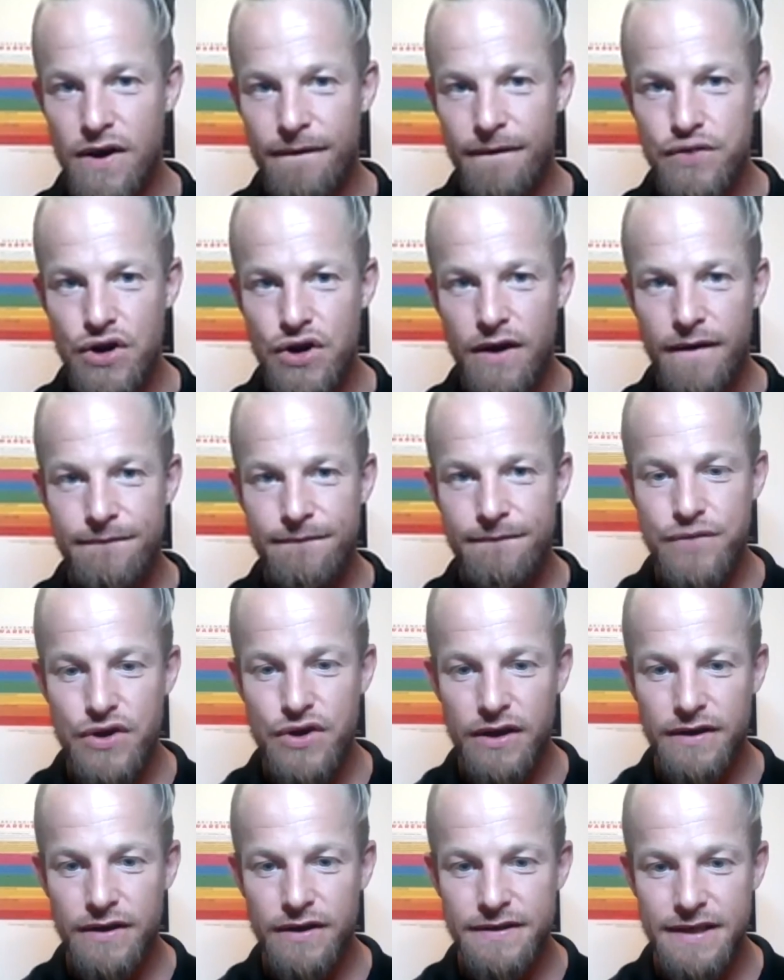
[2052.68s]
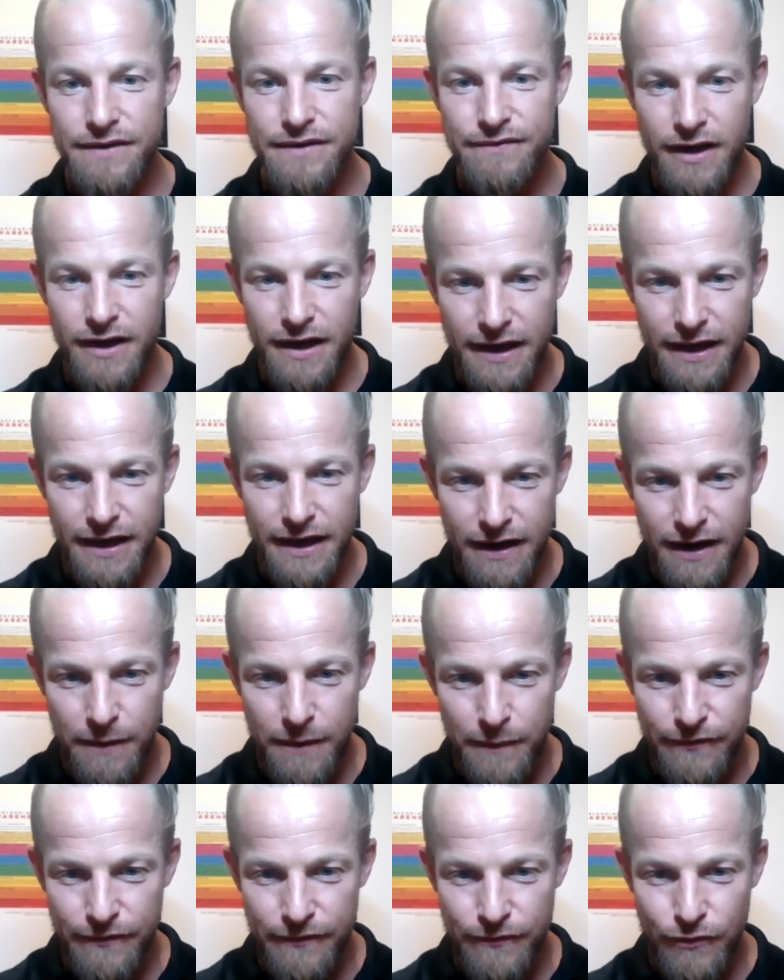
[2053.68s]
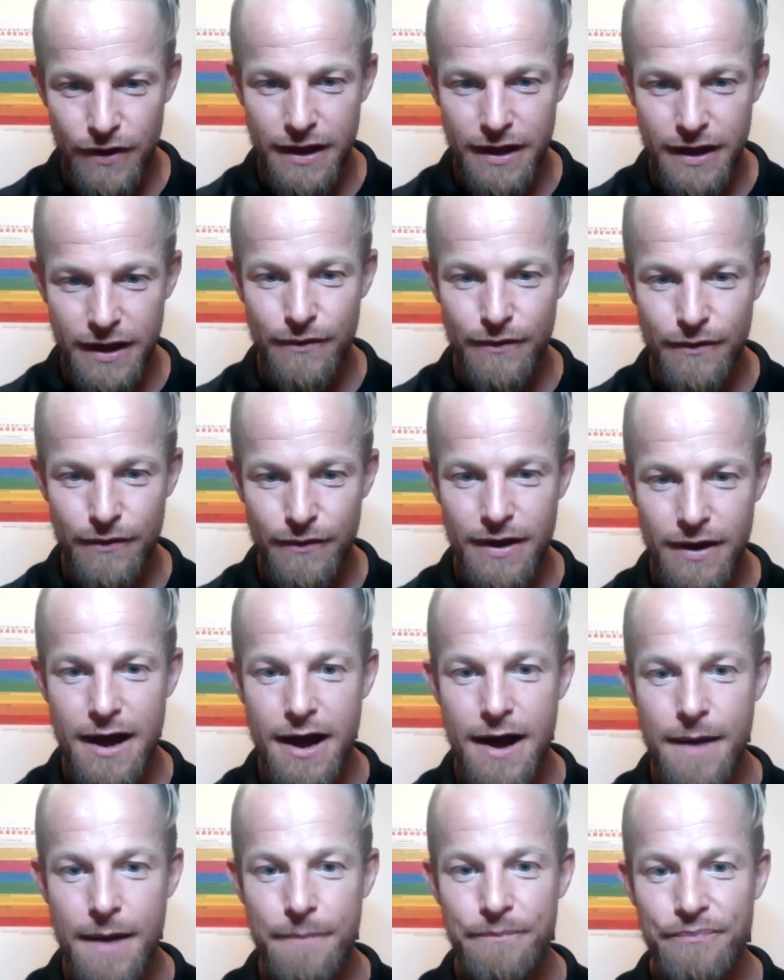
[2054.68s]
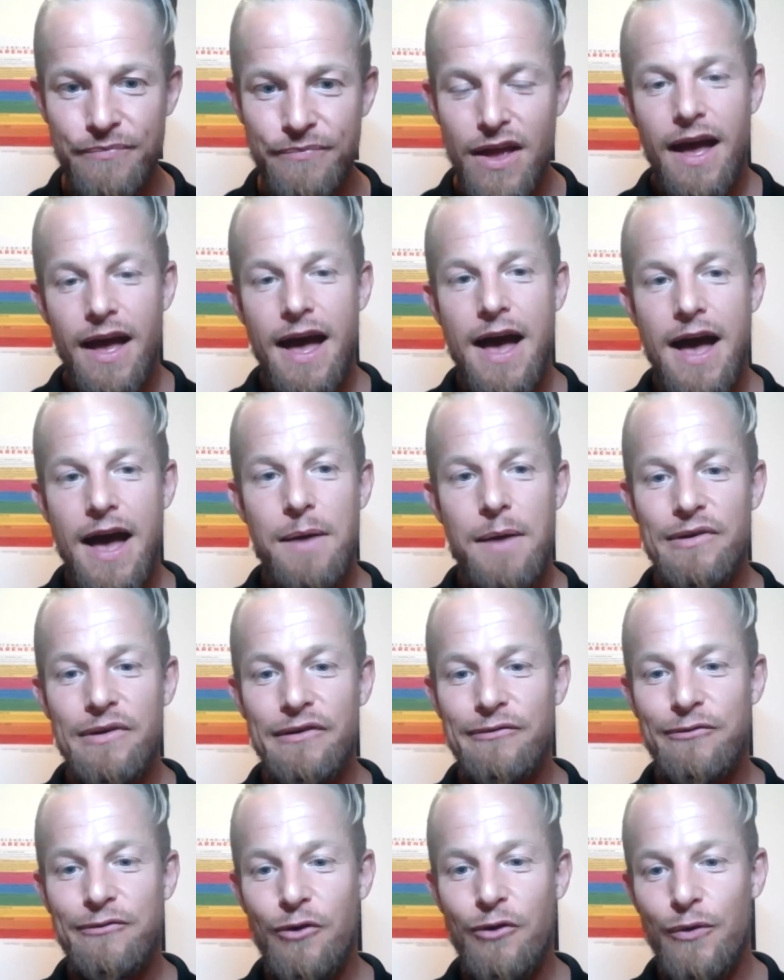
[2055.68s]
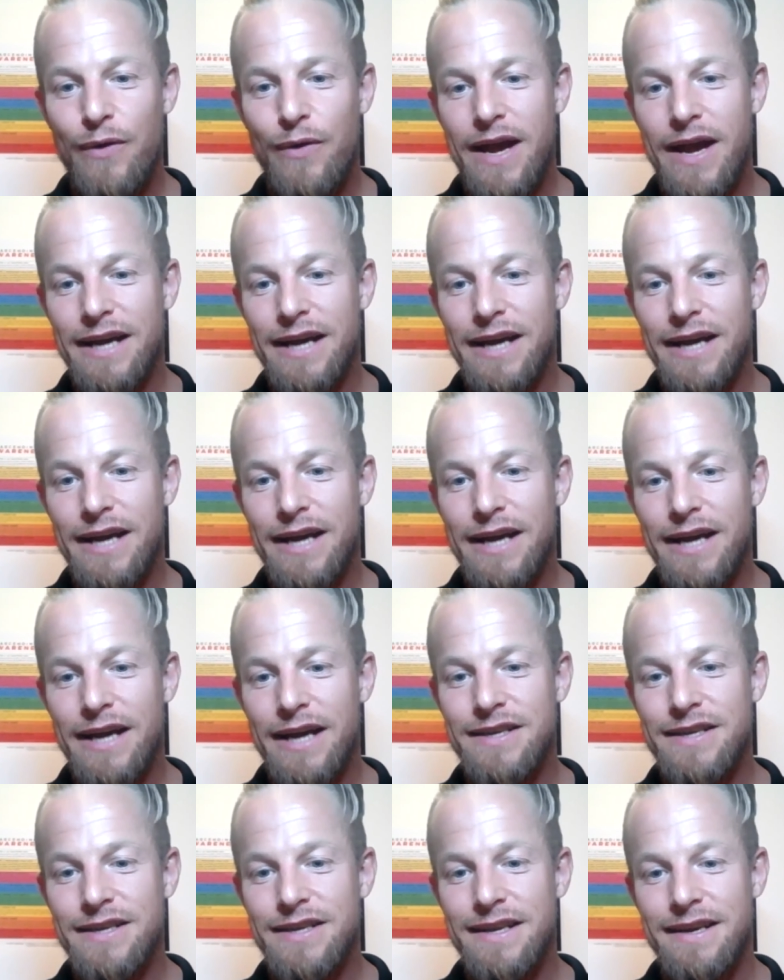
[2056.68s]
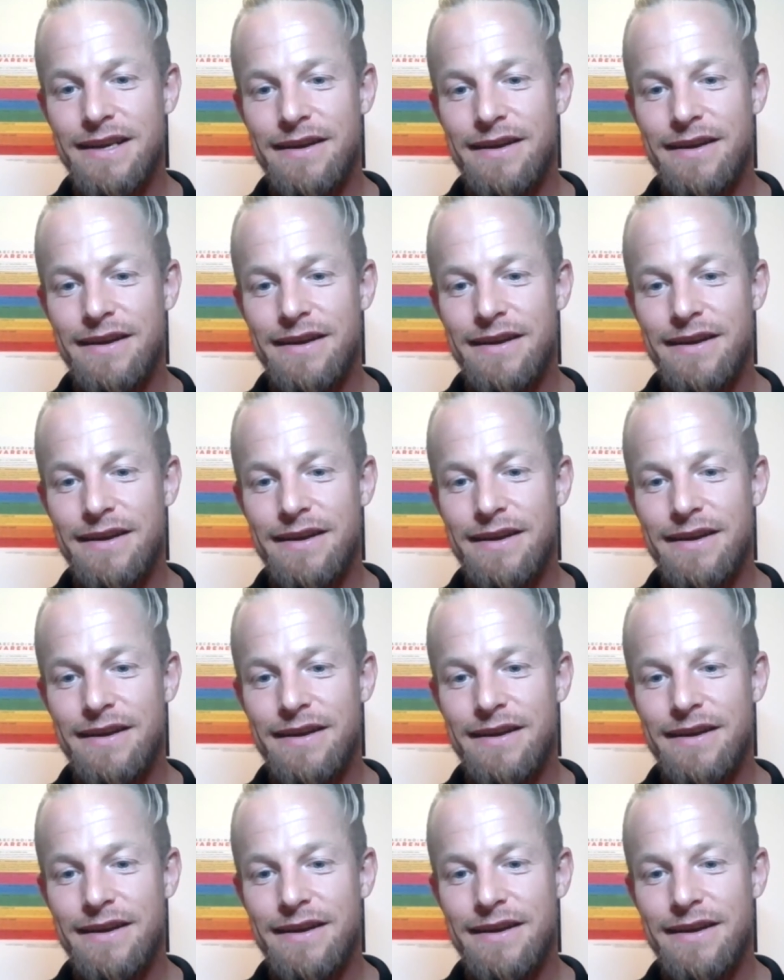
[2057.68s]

let's see if I can get it up here for you. There we are. Before we actually send it to you and you do the